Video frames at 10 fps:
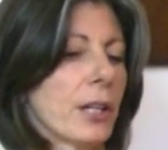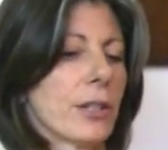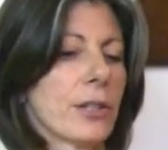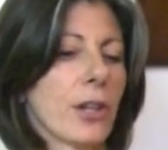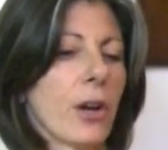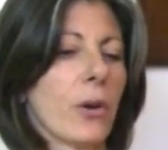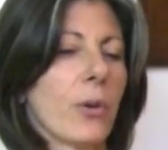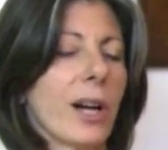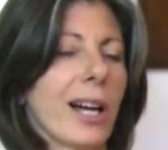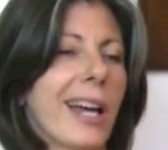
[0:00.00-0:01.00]

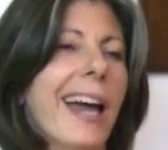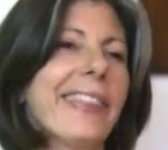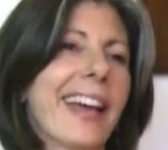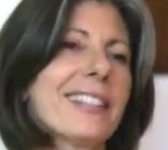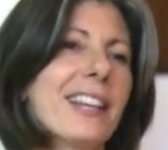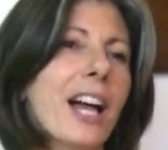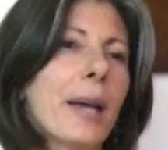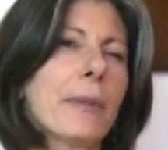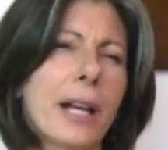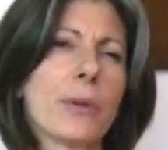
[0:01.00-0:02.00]
So at that
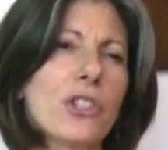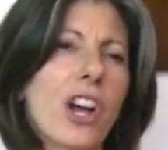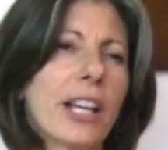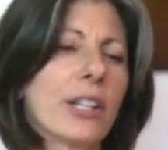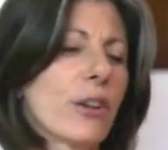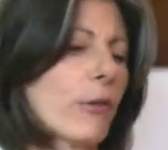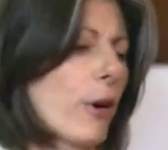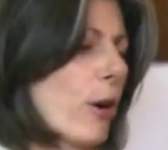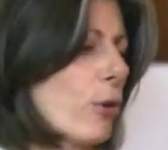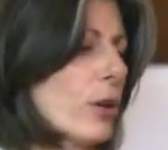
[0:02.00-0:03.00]
time that I was talking to
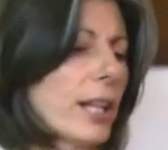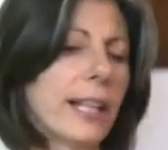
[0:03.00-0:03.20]
Raoul,